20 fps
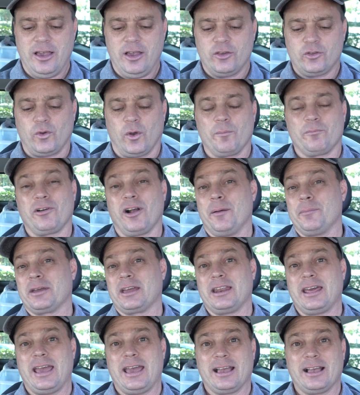So I'm probably
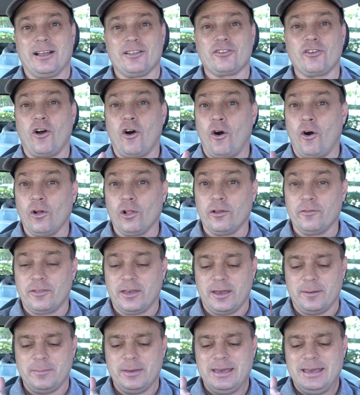going to hang on to all of
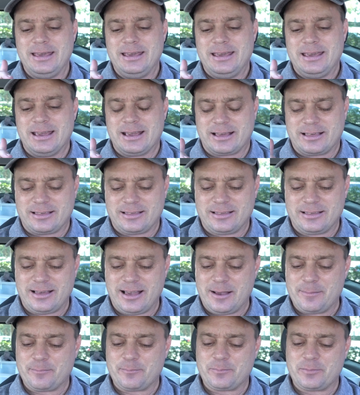them,
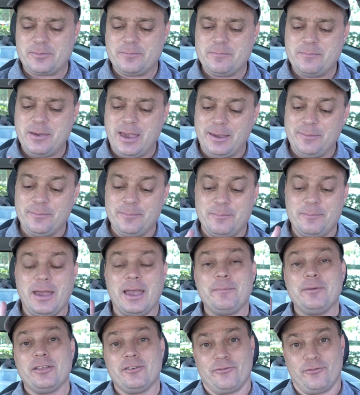except
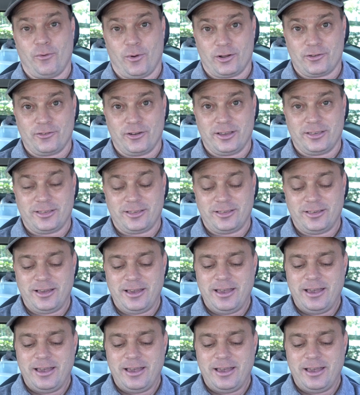maybe the Fortress.